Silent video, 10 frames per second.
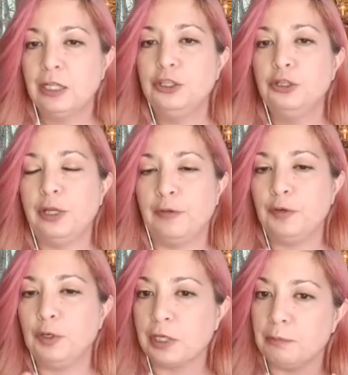
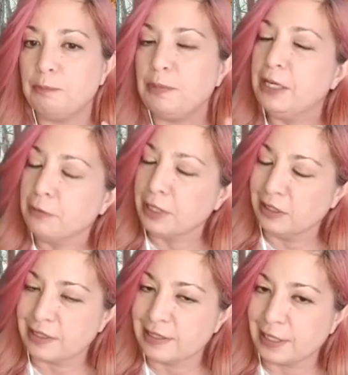if you can be
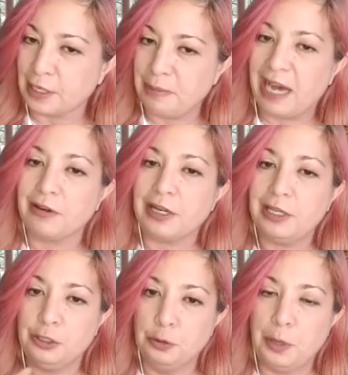realistic about
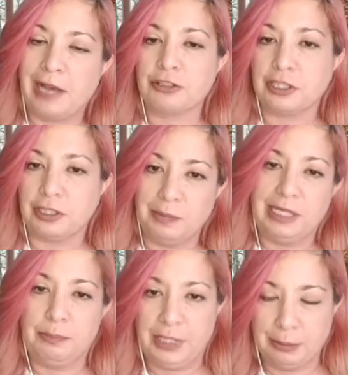it, you actually
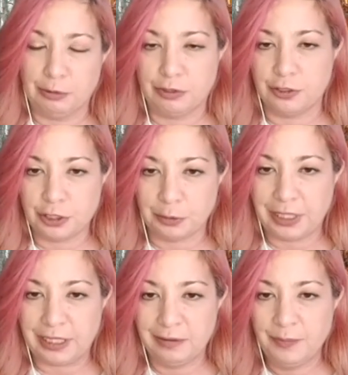might be able to do
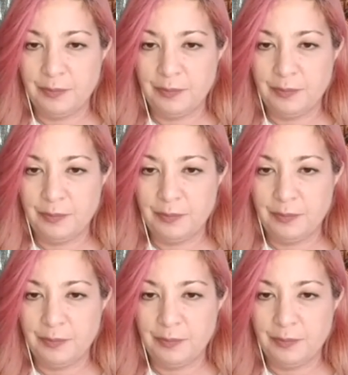it.